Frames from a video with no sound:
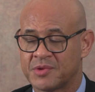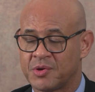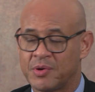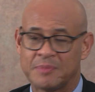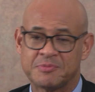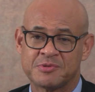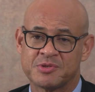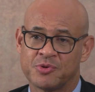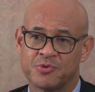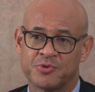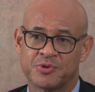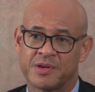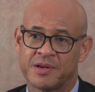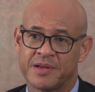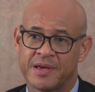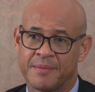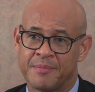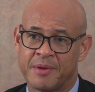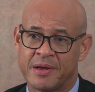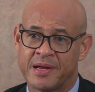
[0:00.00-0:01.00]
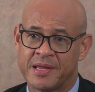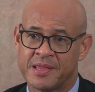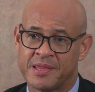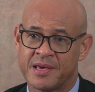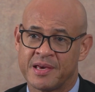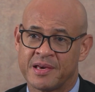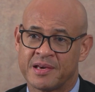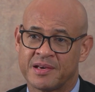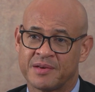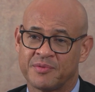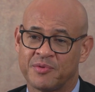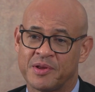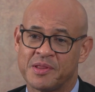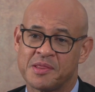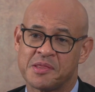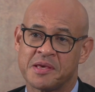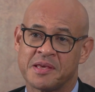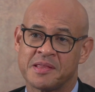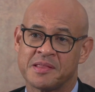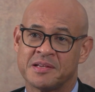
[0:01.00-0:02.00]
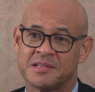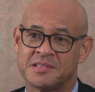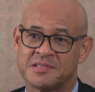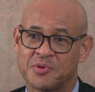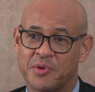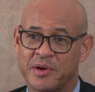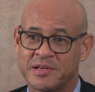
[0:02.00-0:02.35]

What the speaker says: Oh, absolutely. I mean, I think one thing that's